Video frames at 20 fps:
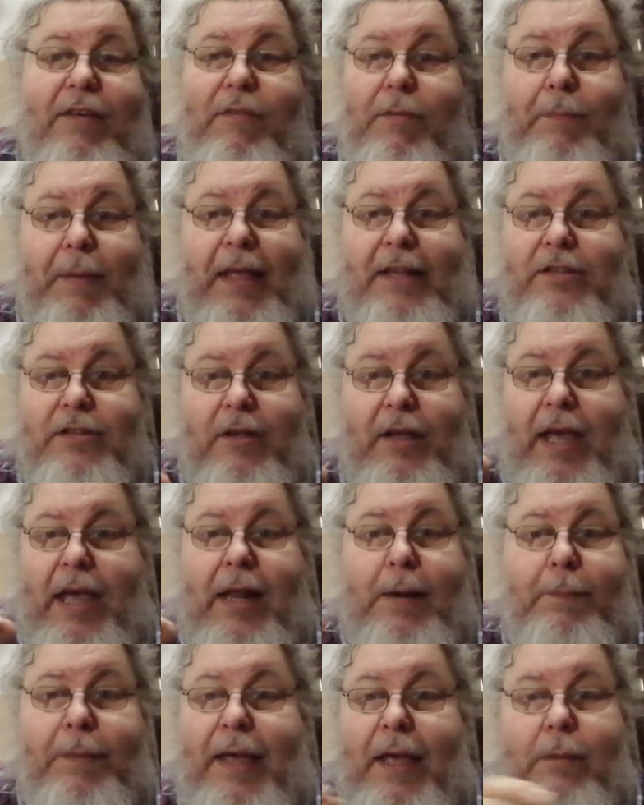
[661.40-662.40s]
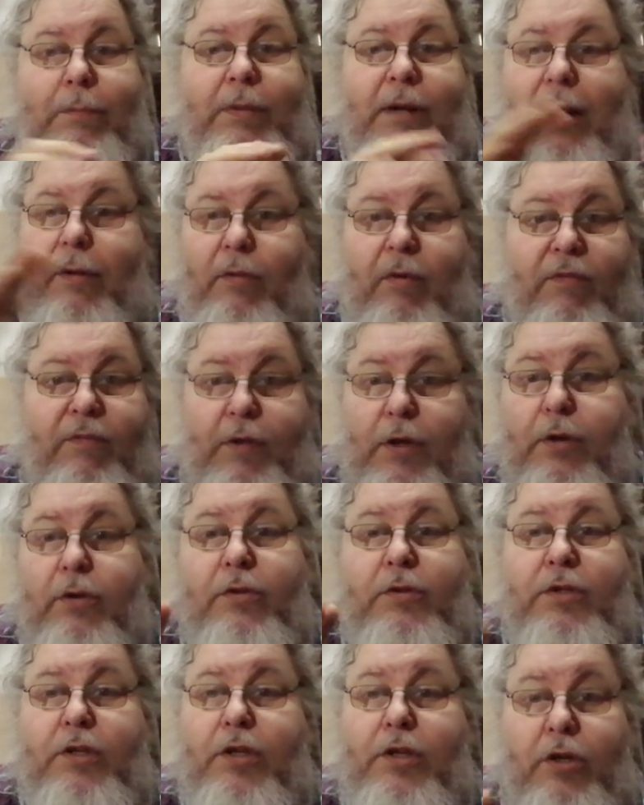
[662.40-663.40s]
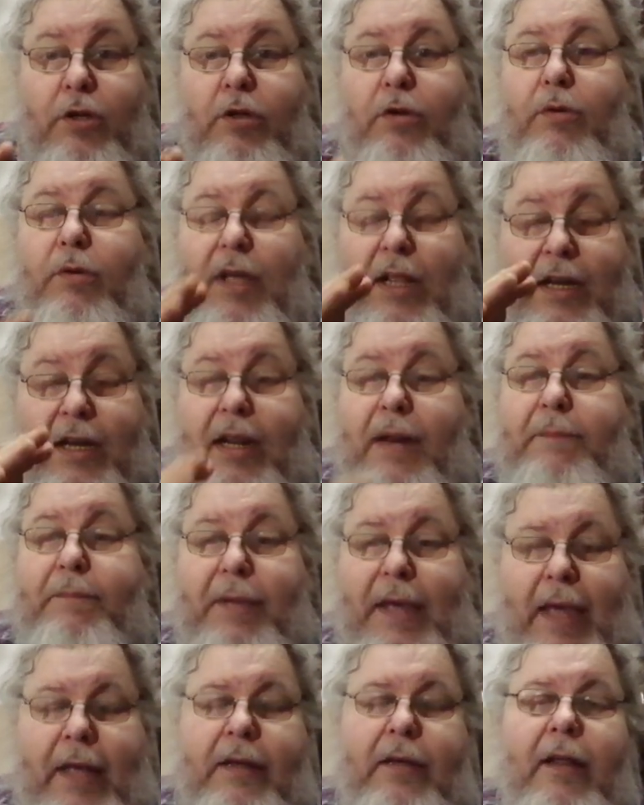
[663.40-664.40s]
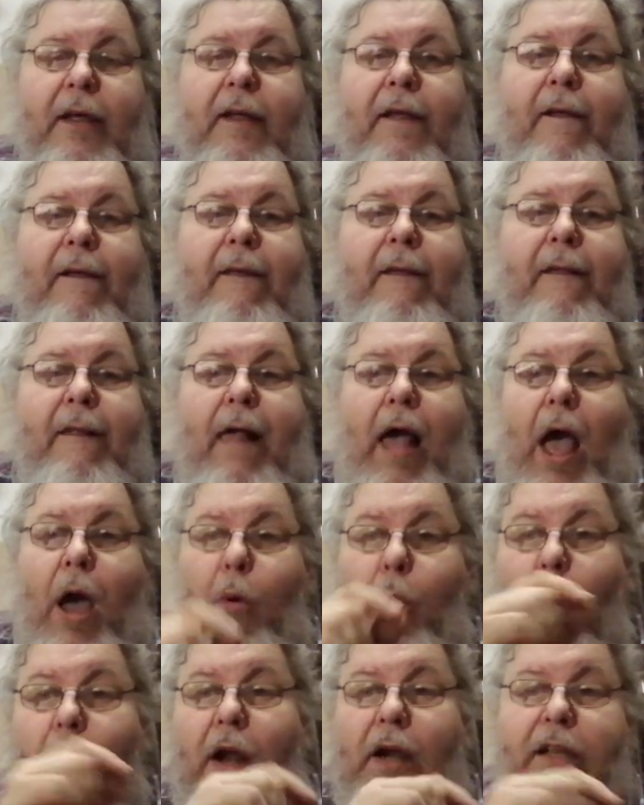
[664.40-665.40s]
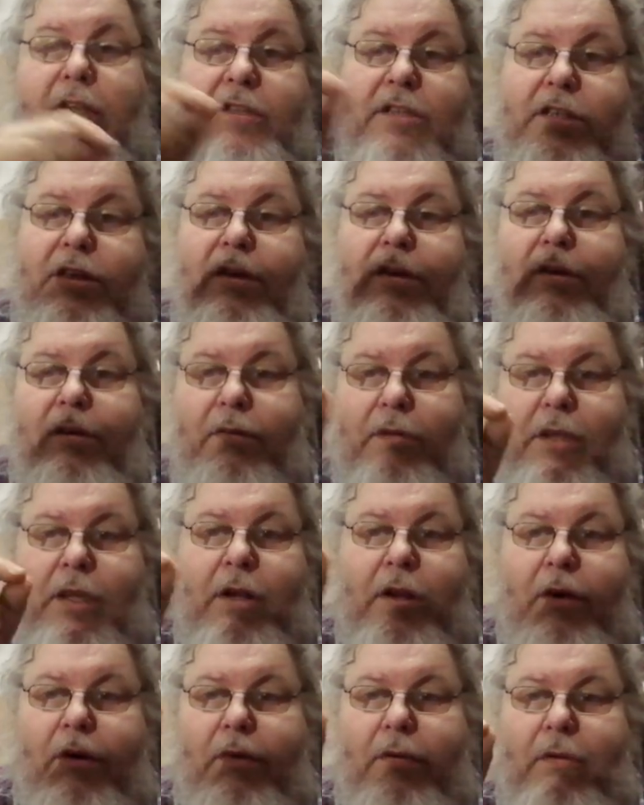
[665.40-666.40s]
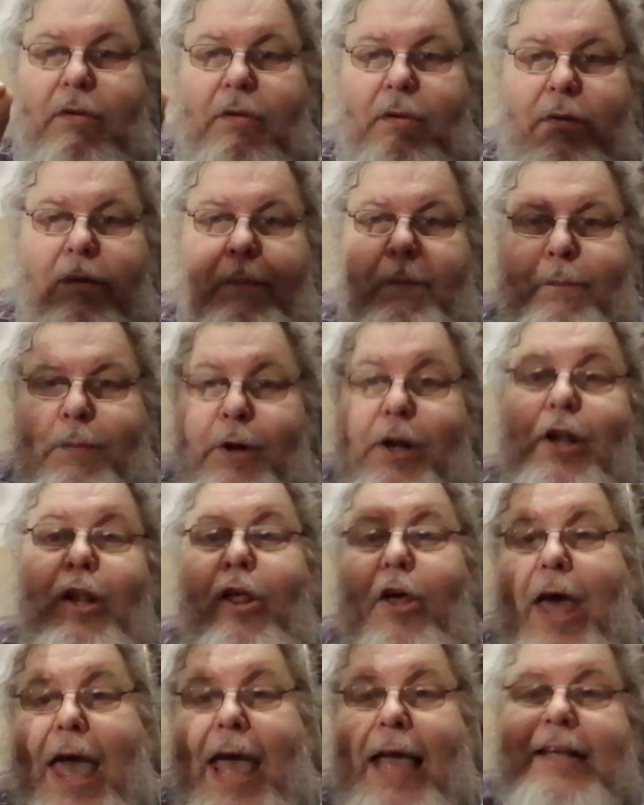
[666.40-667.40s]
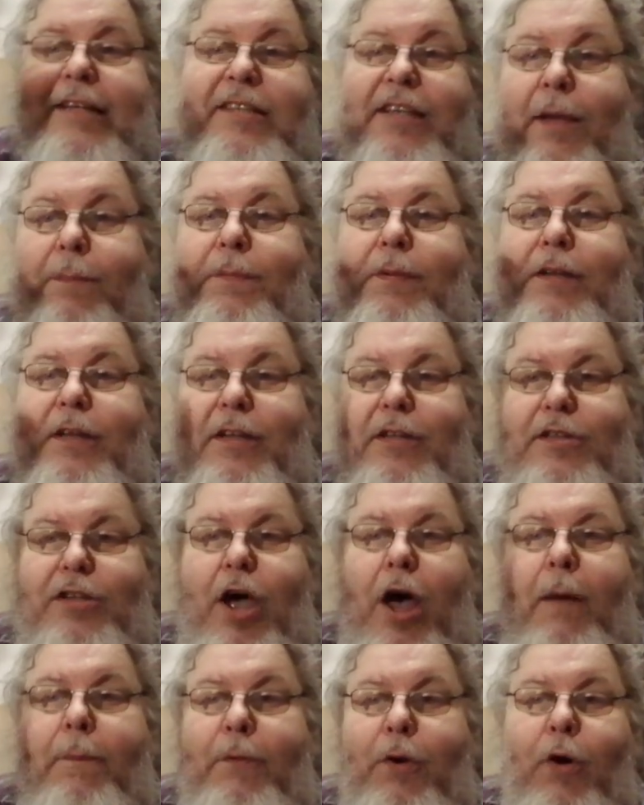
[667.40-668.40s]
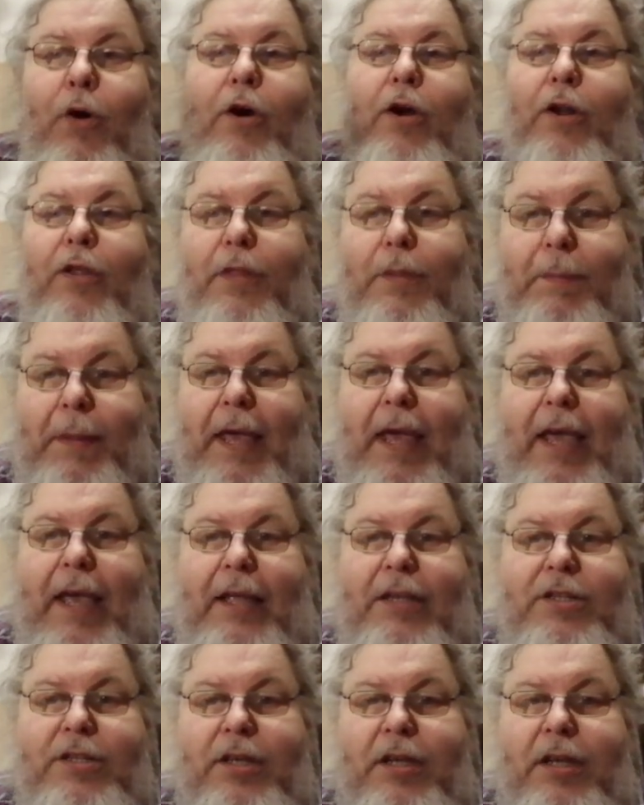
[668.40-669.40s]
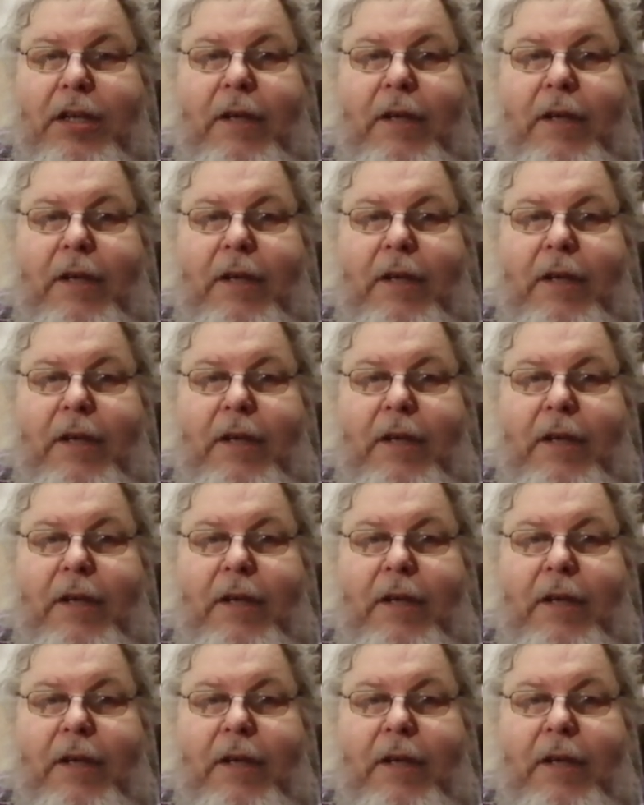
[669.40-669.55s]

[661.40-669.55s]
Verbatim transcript: have a pencil. I had a pen, but I refused to do it in pen. I wanted to, you know, put a little X up in the top corner of the page